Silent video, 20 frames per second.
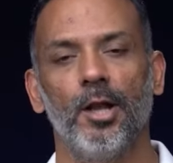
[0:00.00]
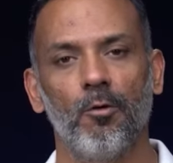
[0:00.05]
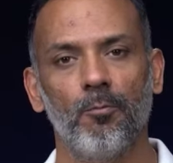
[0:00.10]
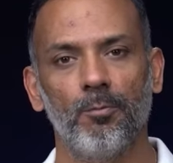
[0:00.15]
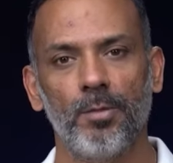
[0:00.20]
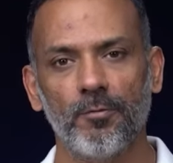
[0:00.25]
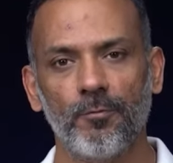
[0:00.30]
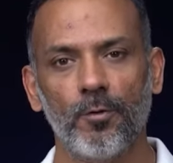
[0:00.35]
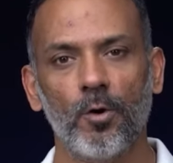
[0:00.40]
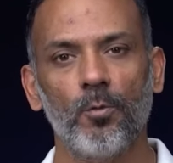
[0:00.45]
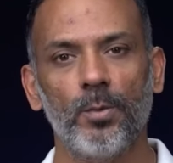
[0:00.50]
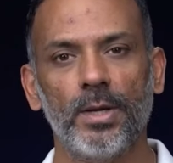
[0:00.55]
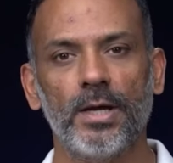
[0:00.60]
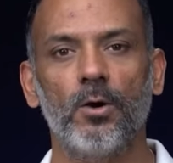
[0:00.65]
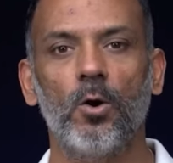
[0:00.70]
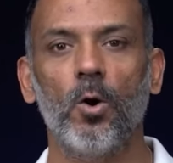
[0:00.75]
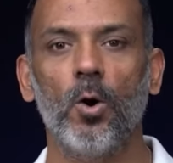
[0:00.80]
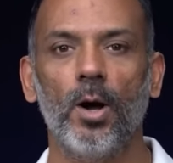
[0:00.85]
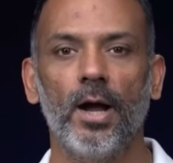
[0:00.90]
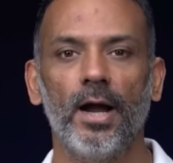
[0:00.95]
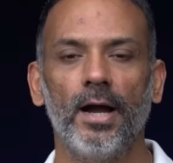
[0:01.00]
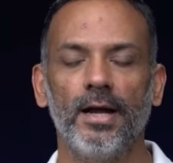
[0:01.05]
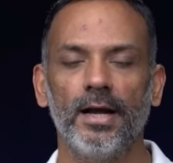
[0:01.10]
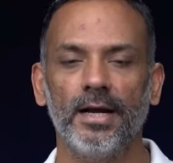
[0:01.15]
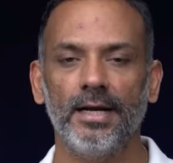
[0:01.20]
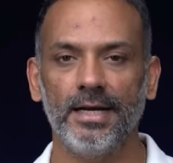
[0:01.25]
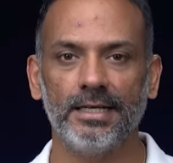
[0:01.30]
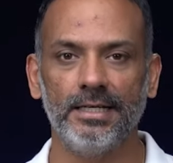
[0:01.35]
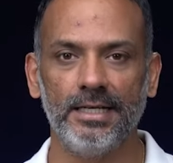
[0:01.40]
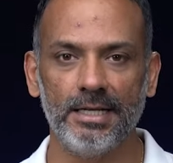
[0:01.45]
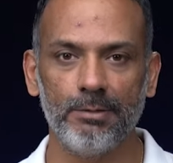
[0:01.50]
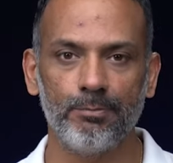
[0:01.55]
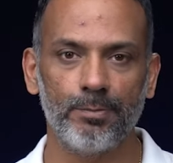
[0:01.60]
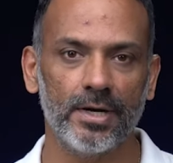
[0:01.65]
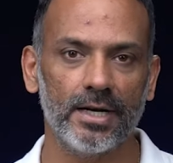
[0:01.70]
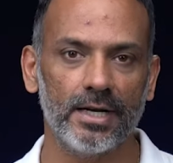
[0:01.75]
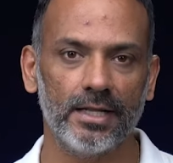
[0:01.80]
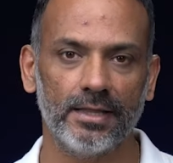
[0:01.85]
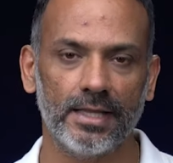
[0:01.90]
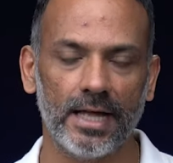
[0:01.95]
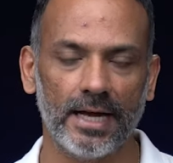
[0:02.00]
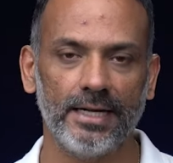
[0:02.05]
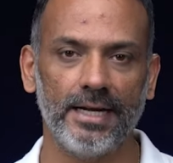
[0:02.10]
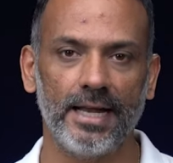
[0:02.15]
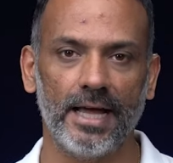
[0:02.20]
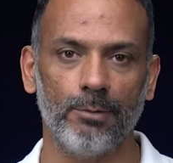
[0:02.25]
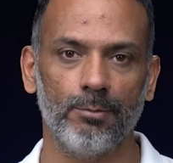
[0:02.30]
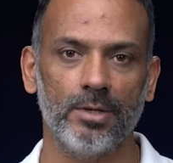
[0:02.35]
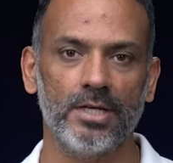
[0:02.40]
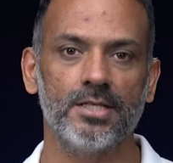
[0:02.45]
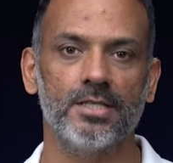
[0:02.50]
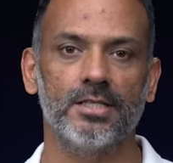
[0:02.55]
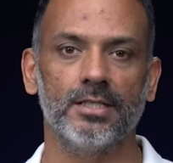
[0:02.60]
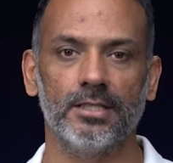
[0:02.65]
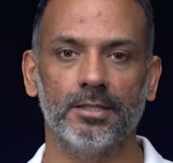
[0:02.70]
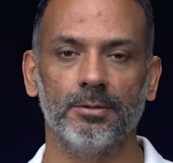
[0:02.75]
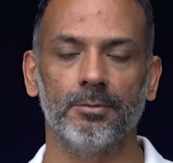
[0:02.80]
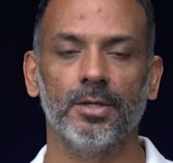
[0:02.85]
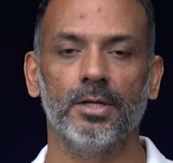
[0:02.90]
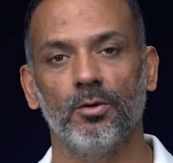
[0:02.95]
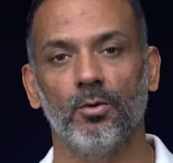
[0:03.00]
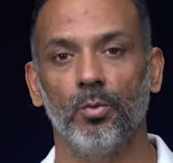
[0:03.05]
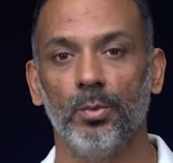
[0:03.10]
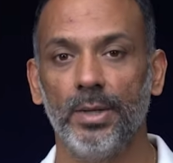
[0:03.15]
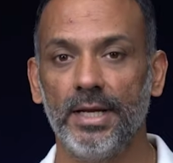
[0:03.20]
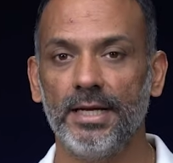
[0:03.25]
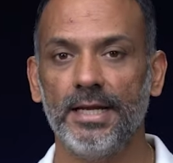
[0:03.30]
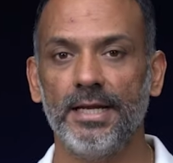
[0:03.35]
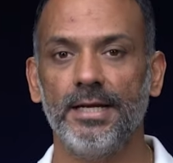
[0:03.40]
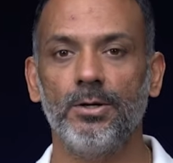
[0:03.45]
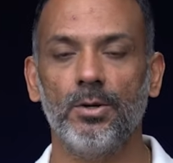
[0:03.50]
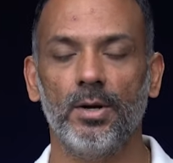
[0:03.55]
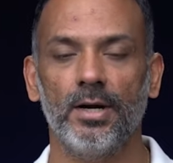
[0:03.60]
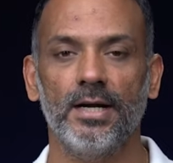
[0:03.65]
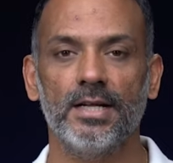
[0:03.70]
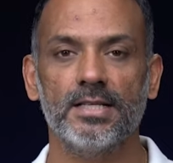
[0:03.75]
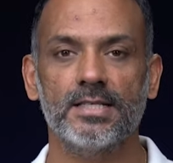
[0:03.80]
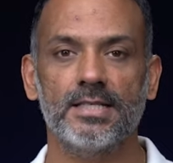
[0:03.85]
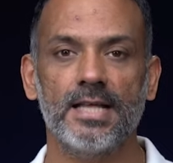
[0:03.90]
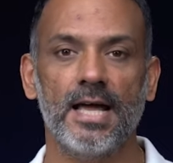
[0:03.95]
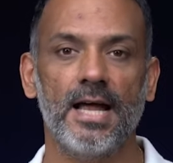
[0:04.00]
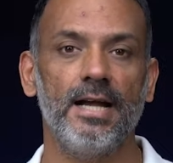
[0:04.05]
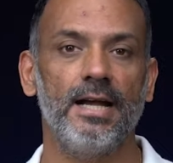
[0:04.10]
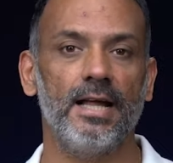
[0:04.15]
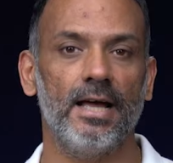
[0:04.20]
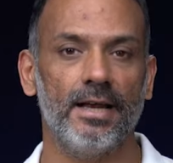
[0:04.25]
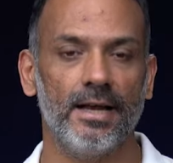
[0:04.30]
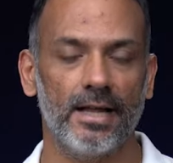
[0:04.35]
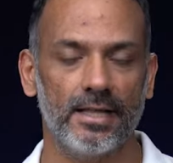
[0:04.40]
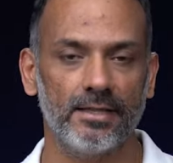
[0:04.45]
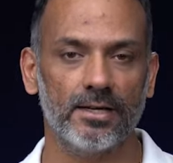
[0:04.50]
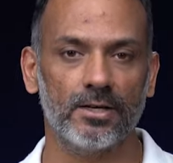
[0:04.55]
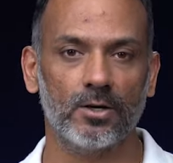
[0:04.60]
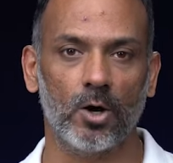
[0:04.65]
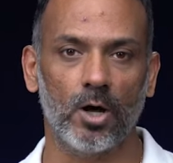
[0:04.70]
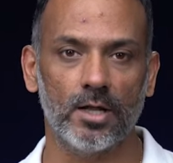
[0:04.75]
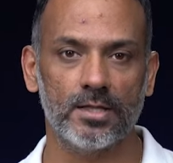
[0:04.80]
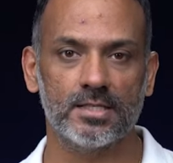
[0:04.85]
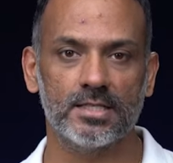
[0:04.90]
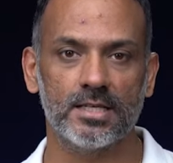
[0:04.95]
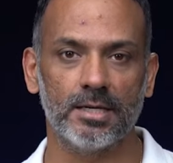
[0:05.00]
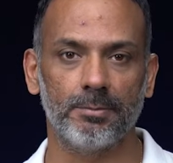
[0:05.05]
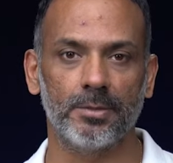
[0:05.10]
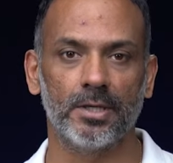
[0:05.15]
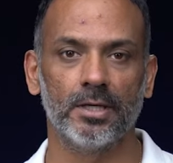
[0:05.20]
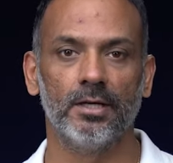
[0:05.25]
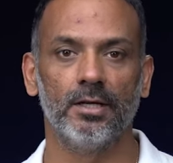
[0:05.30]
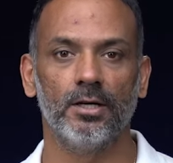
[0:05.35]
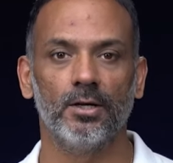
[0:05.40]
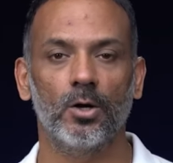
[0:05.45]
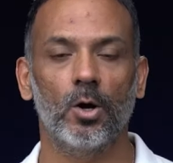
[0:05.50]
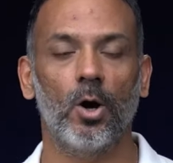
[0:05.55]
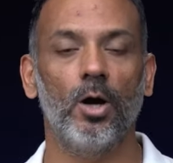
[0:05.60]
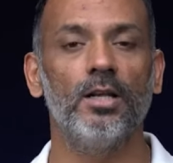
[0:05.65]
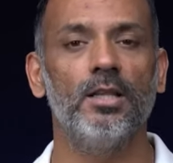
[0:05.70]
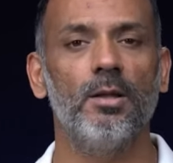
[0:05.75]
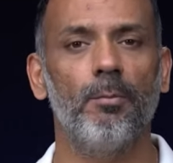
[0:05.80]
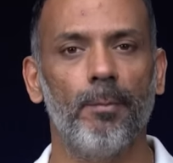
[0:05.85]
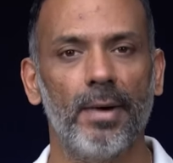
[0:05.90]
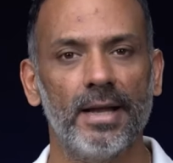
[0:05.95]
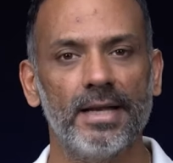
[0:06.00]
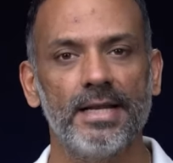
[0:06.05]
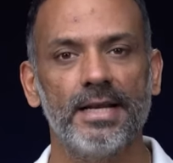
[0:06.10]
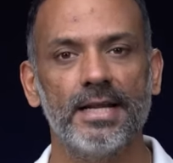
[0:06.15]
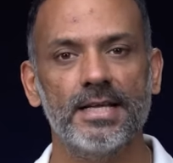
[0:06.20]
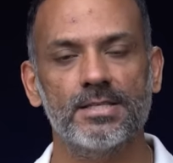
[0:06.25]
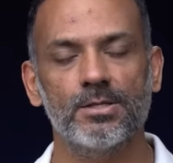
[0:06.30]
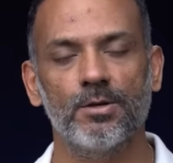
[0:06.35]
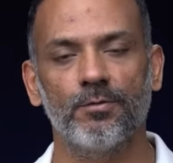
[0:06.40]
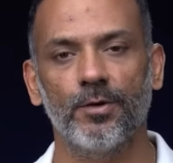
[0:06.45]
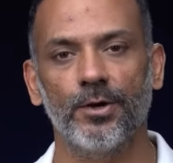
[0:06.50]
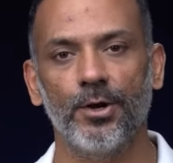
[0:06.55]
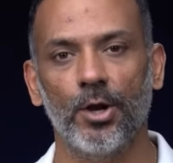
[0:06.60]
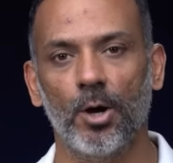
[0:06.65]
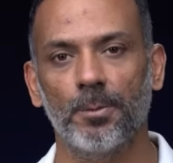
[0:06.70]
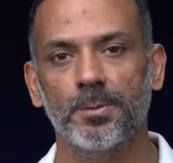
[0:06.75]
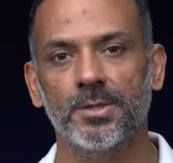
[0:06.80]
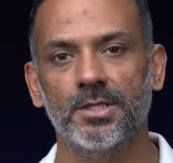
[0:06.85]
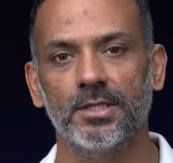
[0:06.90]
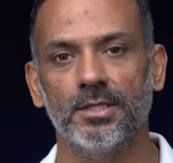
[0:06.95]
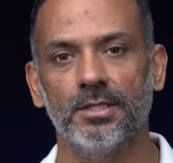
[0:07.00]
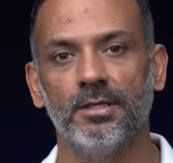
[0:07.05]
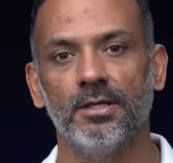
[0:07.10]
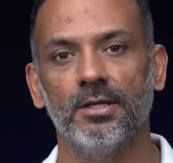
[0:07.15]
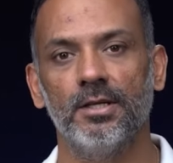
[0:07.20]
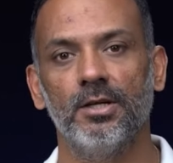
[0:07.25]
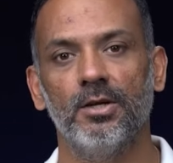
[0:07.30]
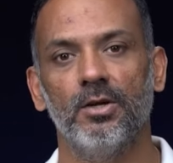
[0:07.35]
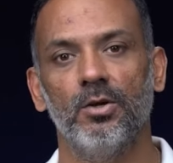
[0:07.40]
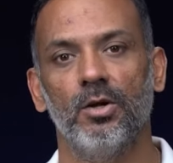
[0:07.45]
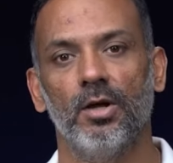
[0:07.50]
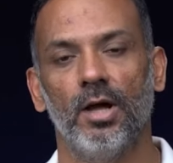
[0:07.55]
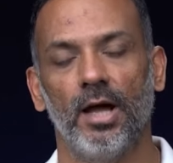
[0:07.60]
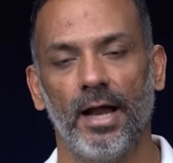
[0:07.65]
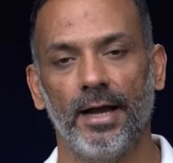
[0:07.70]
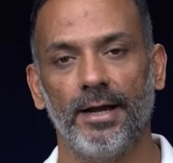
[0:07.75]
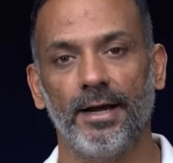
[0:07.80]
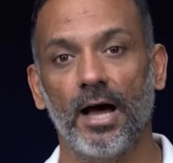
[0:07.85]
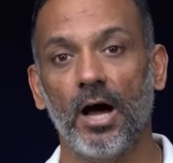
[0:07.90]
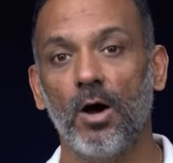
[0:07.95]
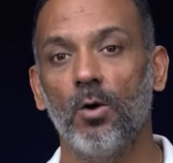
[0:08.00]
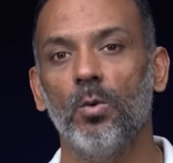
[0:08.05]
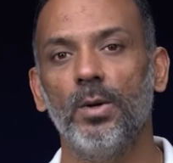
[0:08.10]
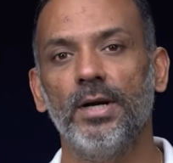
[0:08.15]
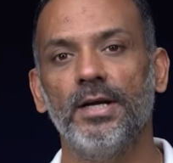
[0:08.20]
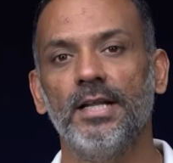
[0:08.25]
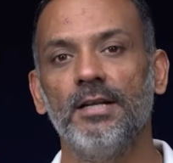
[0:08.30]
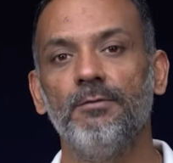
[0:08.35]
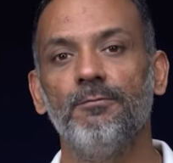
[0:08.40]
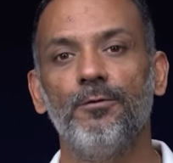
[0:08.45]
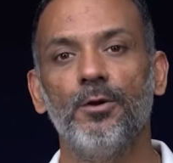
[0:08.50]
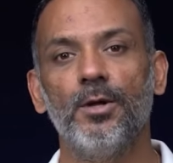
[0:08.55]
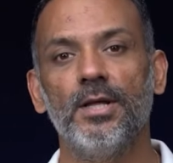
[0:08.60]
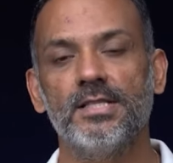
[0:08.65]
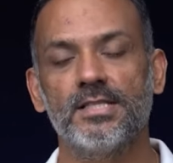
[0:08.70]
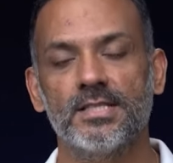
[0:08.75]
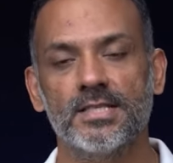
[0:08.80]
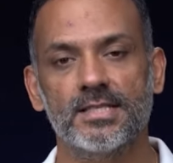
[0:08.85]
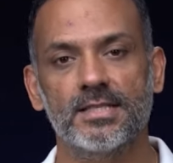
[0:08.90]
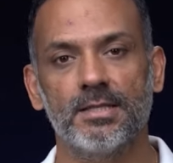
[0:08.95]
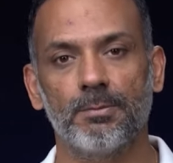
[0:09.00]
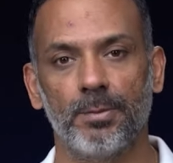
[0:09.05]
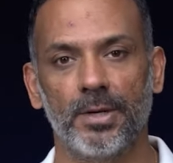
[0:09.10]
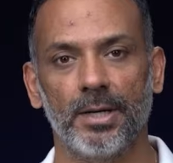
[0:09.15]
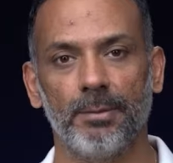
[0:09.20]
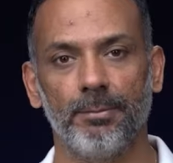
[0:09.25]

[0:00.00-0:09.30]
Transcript: Now, before we go ahead and deeper in that dimension, we need to understand another concept called the moneyness of an option and how it influences the